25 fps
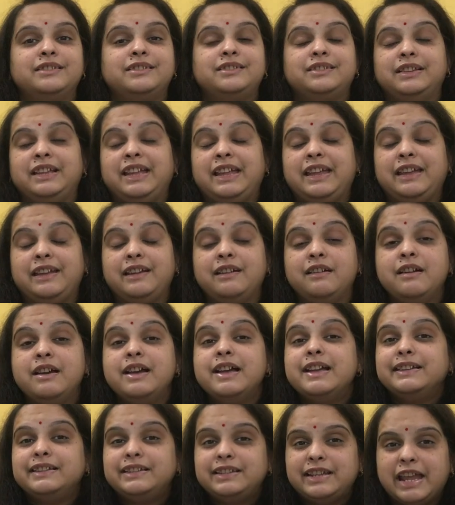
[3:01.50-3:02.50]
is the
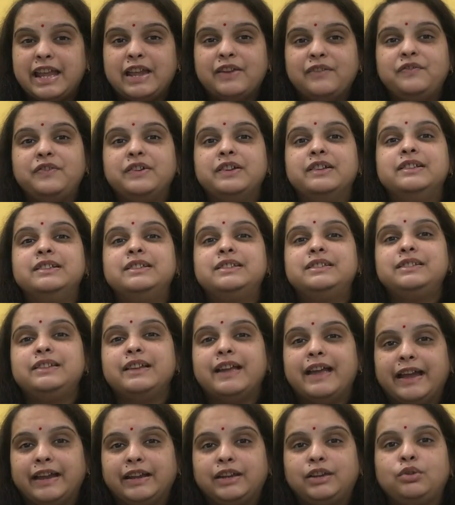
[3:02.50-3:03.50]

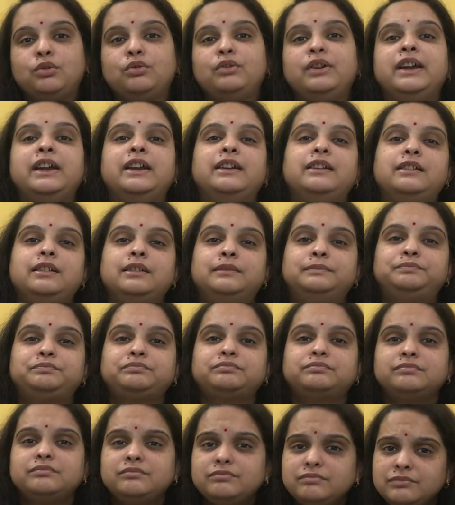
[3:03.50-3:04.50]
safest, accurate
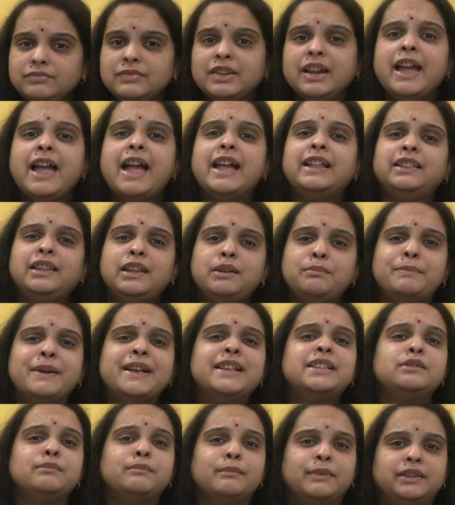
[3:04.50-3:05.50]
and the
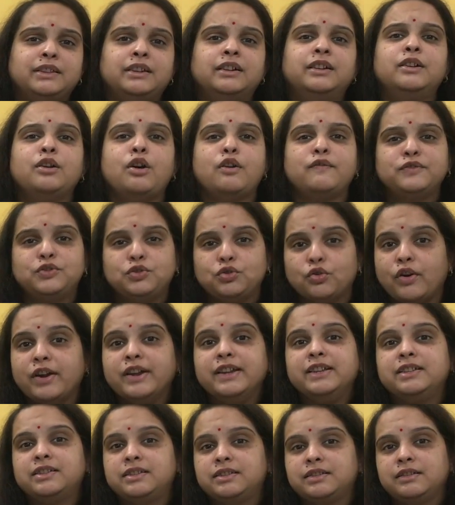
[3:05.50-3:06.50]
best method of
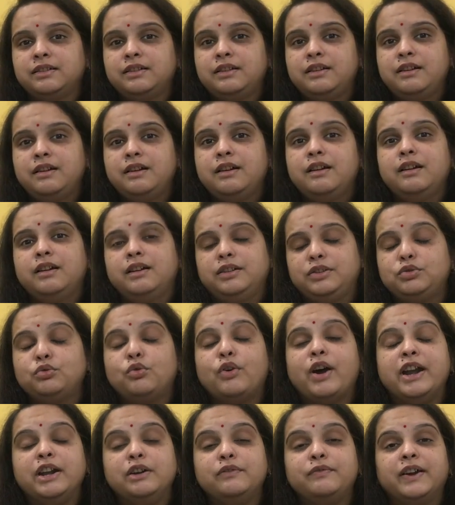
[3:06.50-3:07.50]
choice
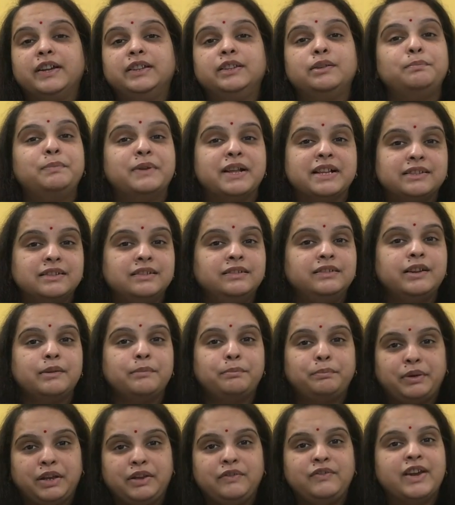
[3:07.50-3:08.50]
to identify the placenta
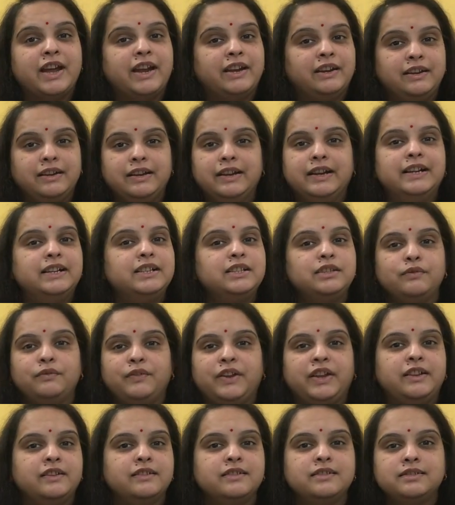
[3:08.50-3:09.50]
previa and its
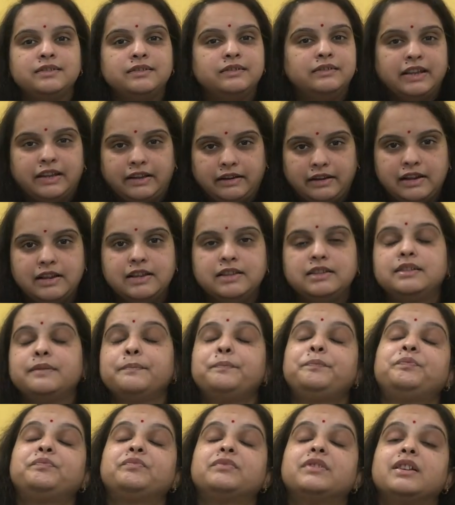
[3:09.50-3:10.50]
various degrees.
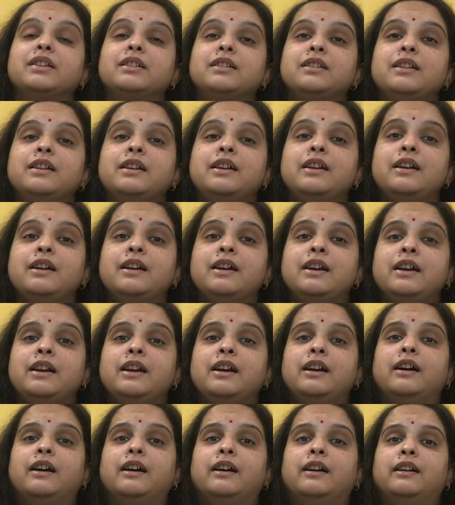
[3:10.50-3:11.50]

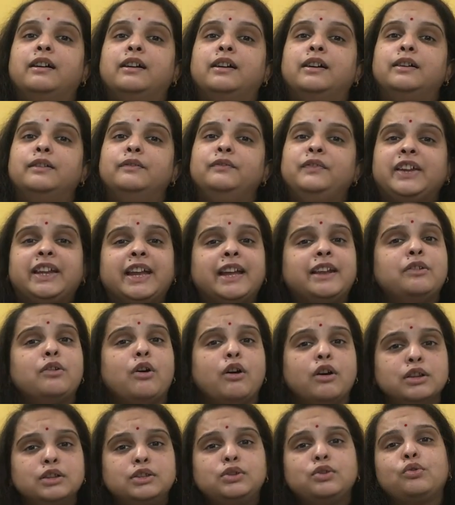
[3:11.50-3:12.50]
We can
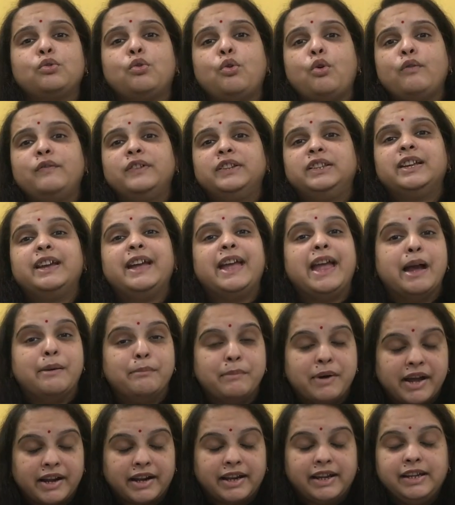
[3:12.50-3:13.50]
also go with the
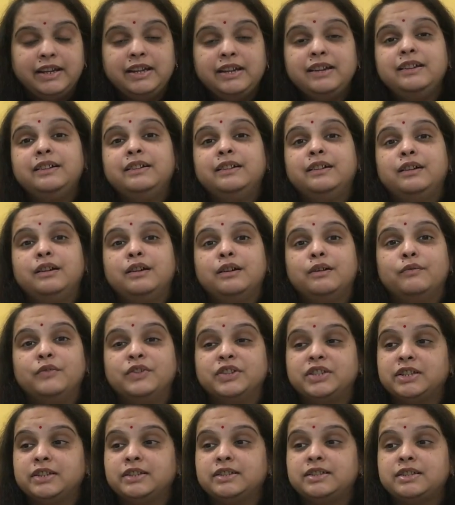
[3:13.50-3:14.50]
MRI,
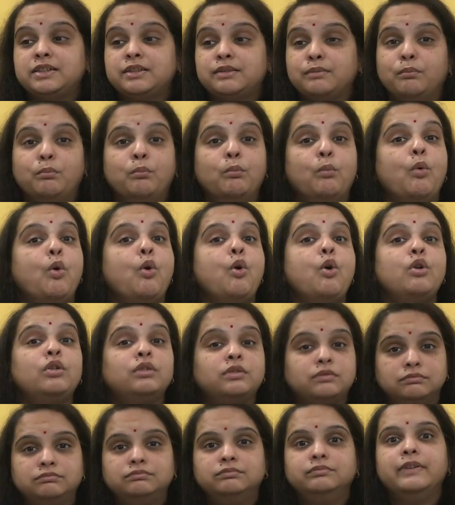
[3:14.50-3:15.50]
which is
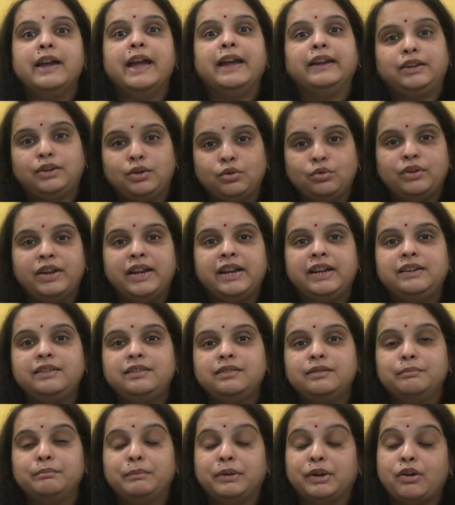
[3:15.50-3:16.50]
more
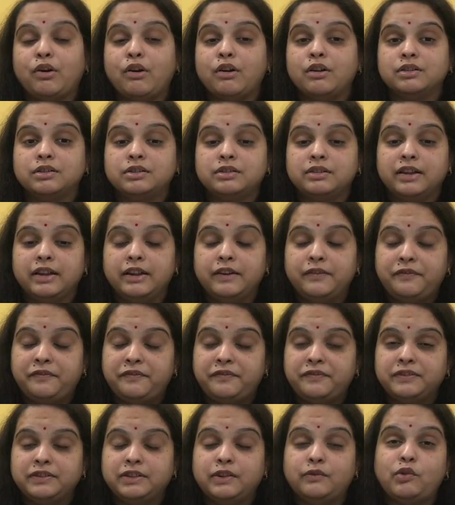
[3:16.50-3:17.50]
accurate, because
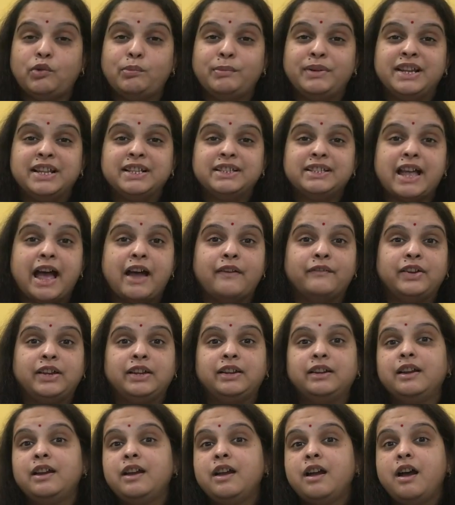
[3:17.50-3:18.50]
if the woman is
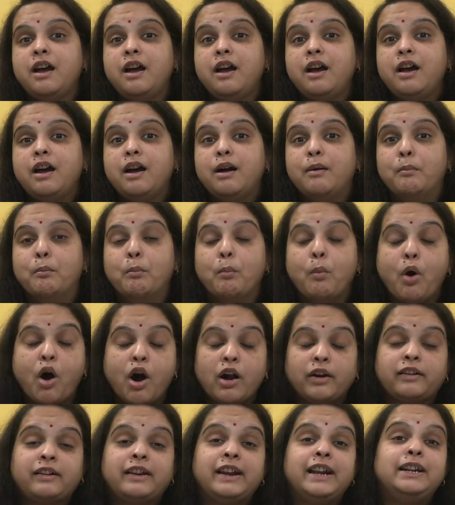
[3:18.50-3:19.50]
having
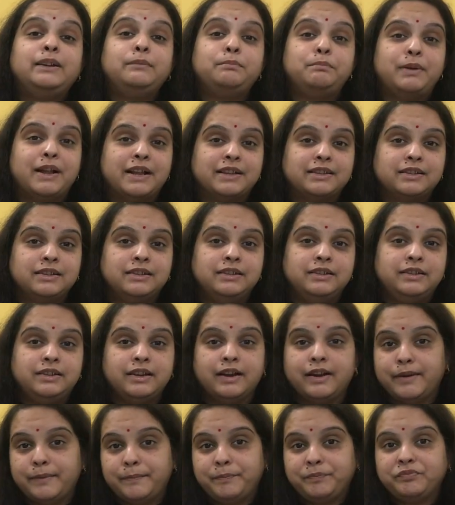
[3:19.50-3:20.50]
moderate
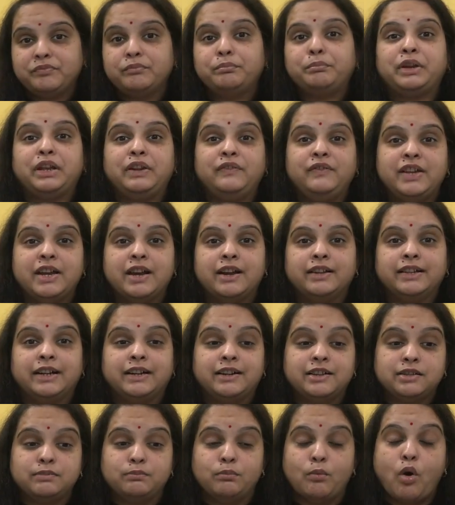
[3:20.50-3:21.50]
placenta previa,
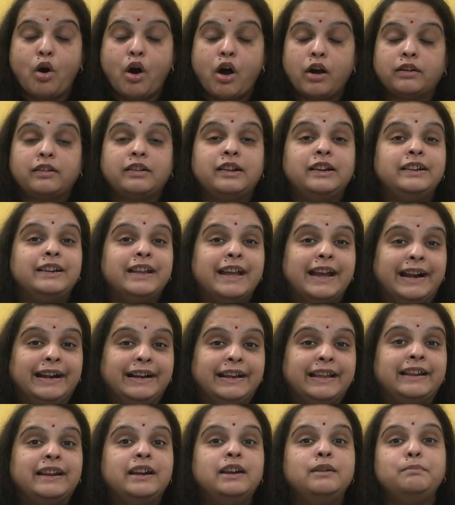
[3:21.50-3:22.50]
that is moderate
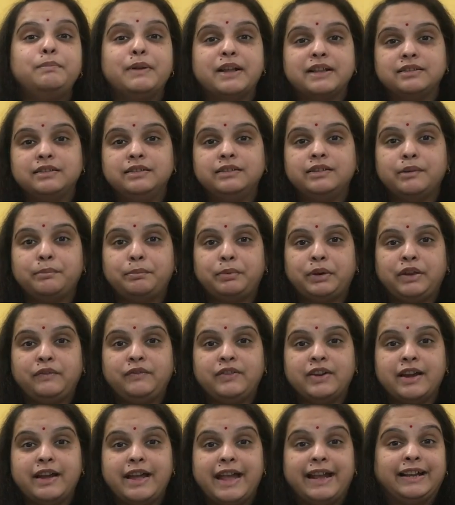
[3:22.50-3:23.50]
adherent placenta
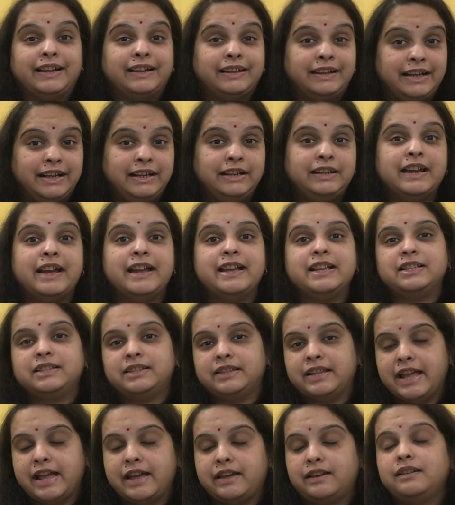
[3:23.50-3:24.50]
previa, accreta
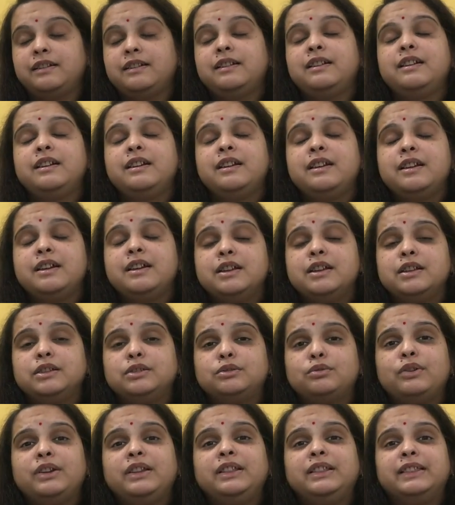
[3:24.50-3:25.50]
is there,
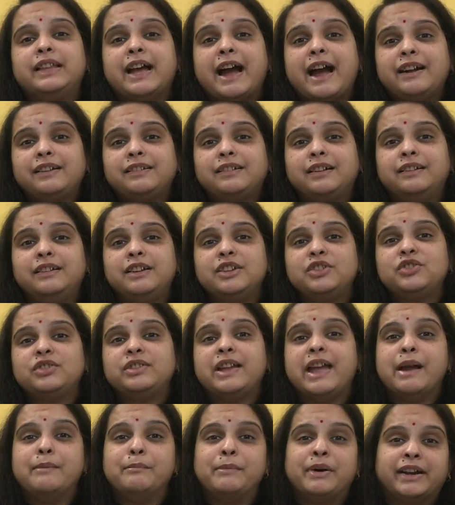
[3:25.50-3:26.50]
so in that
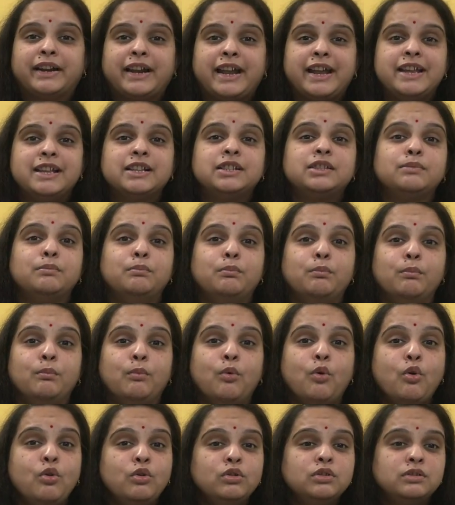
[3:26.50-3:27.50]
condition MRI is
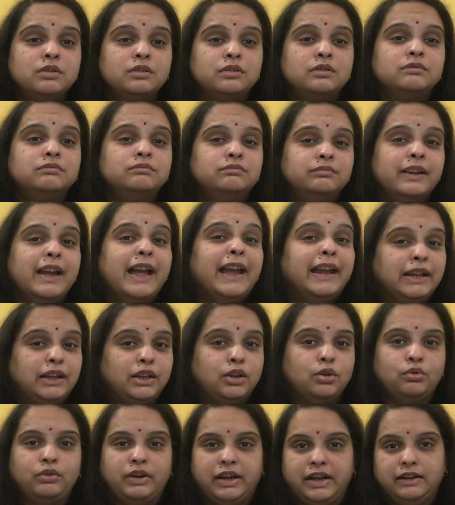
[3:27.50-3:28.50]
more
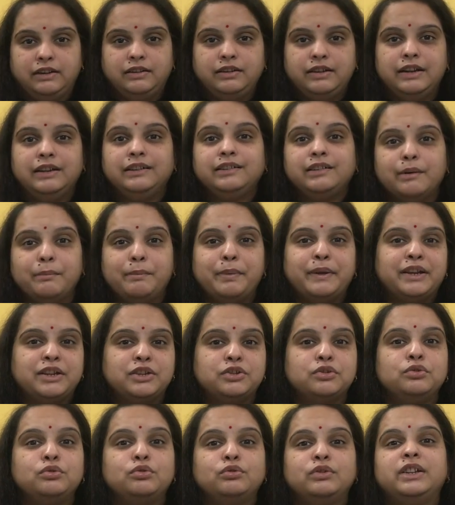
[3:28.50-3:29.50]
accurate in
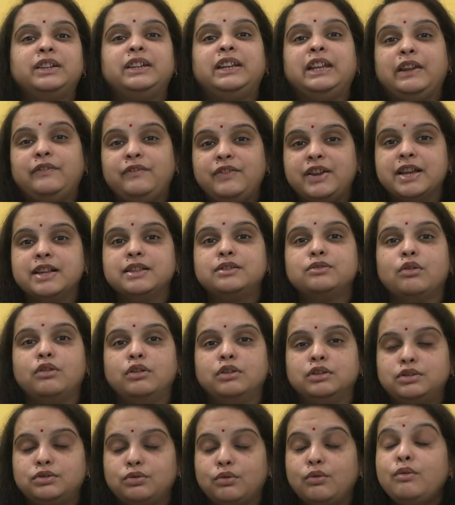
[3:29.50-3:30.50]
comparison to the TVS
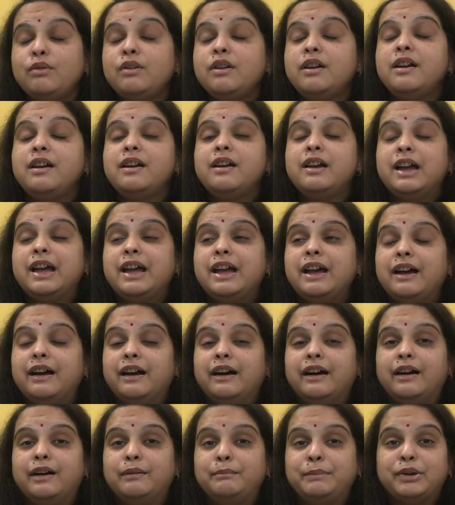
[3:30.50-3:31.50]
also,
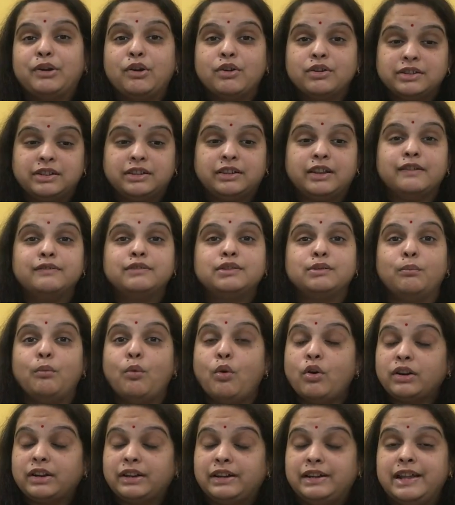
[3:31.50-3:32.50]
because it gives
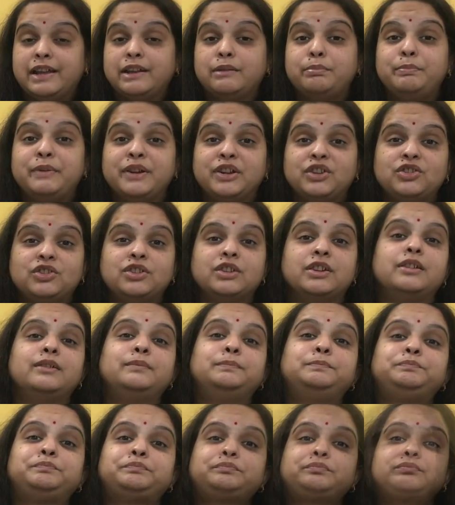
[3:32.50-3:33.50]
more clear picture.